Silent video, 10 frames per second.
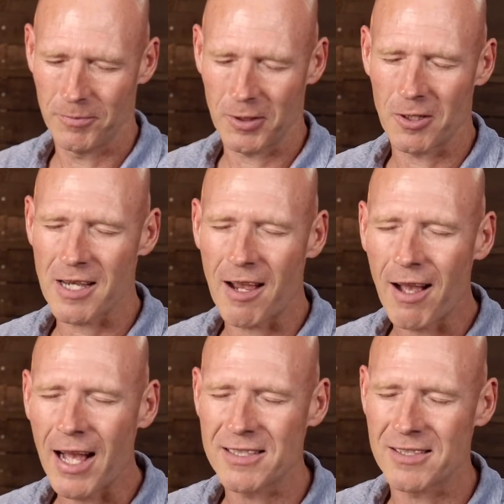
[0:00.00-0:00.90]
because our
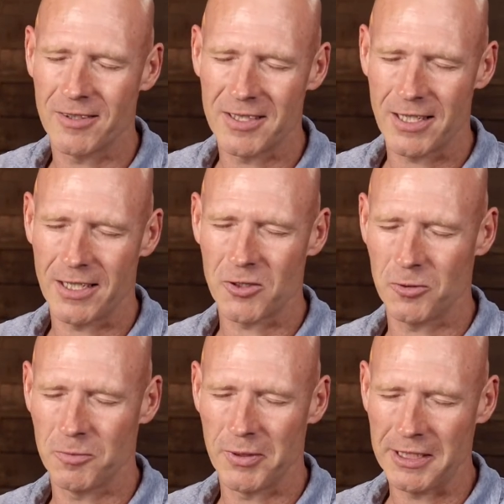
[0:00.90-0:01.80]
hearts are as they
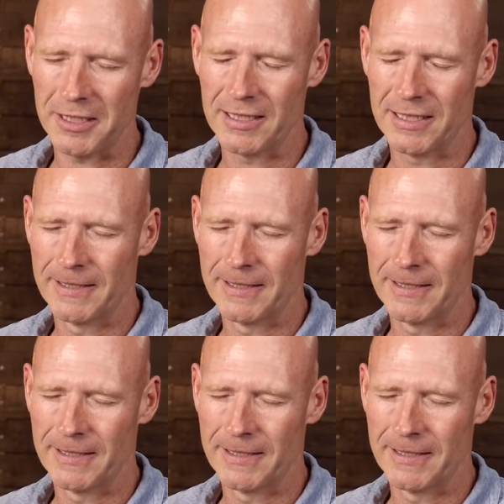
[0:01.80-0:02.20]
should be.